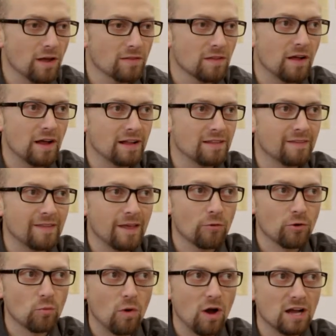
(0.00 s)
online and they
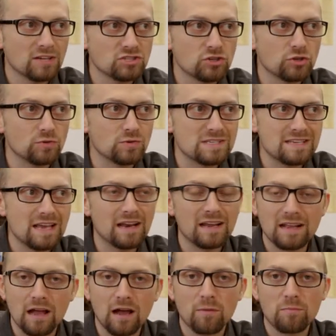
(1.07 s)
would watch you
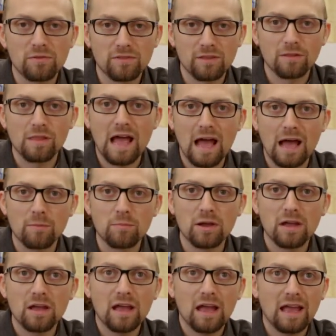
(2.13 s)
setting up the lab